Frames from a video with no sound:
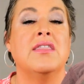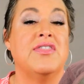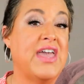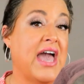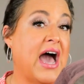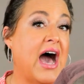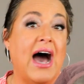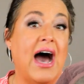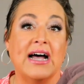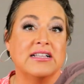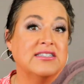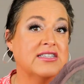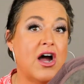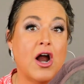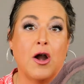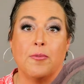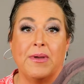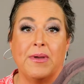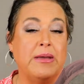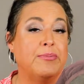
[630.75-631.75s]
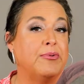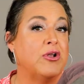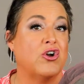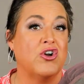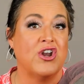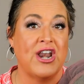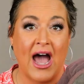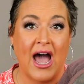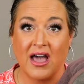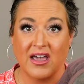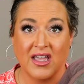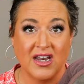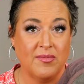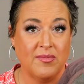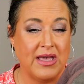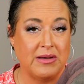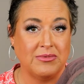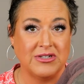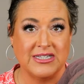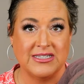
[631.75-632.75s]
The odds are people are not going
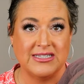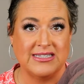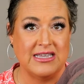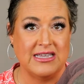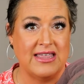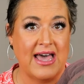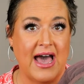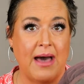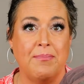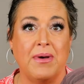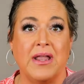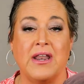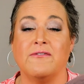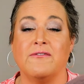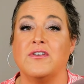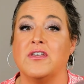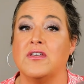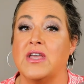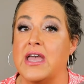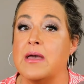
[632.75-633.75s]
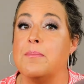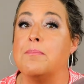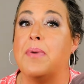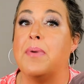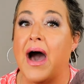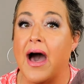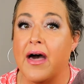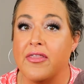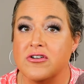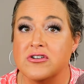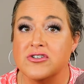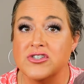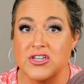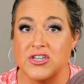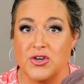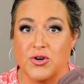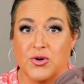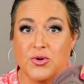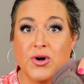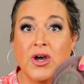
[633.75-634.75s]
to be able to see that, but if you, it bothers
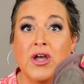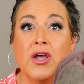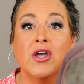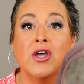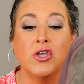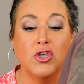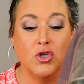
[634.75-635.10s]
you,